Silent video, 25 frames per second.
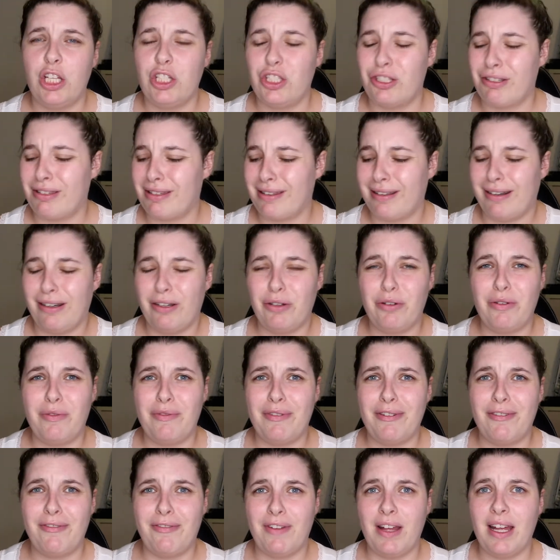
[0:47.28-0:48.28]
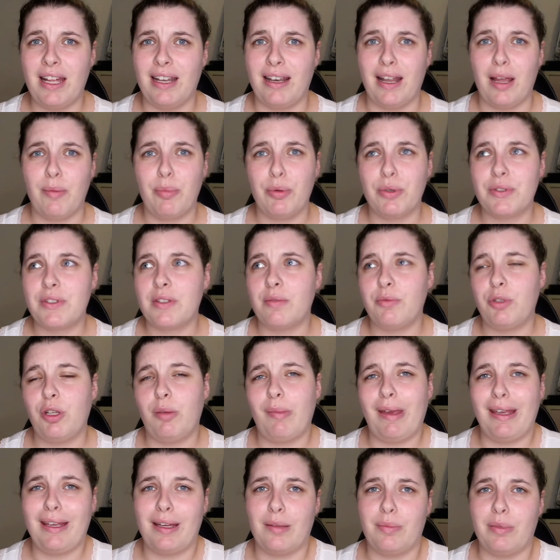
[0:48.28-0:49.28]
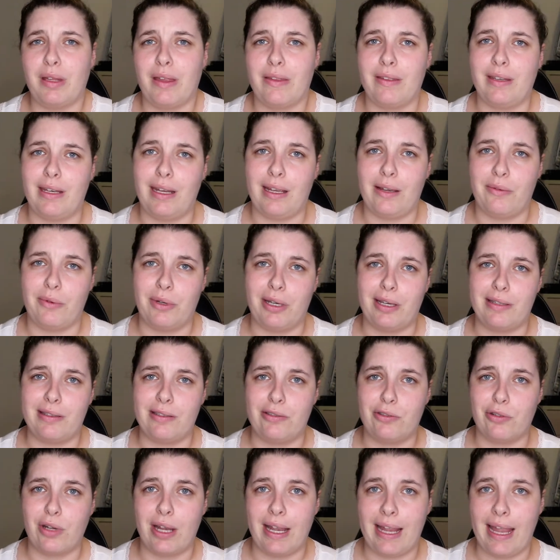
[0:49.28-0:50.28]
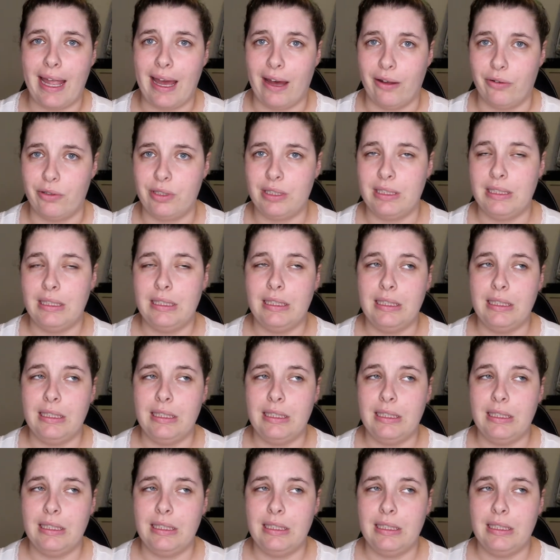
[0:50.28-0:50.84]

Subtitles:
Just gonna do it for fun. I bought some new makeup the other day I wanted to try out.